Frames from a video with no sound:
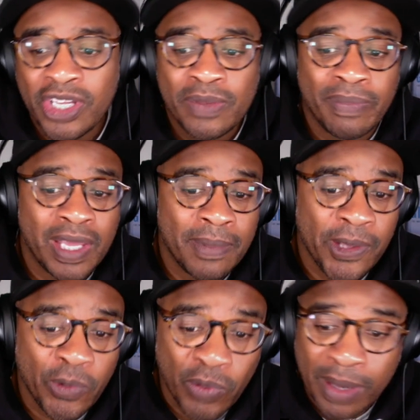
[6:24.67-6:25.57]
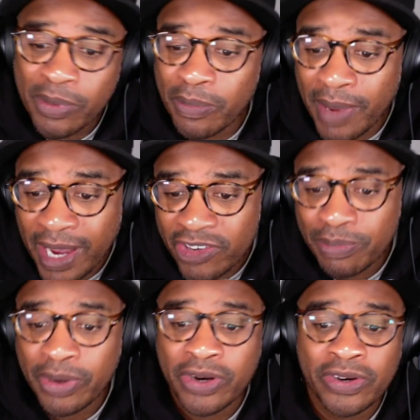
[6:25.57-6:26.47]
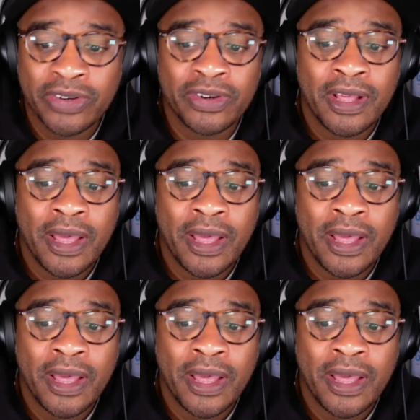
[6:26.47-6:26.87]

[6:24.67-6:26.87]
maybe Webber, Mashburn,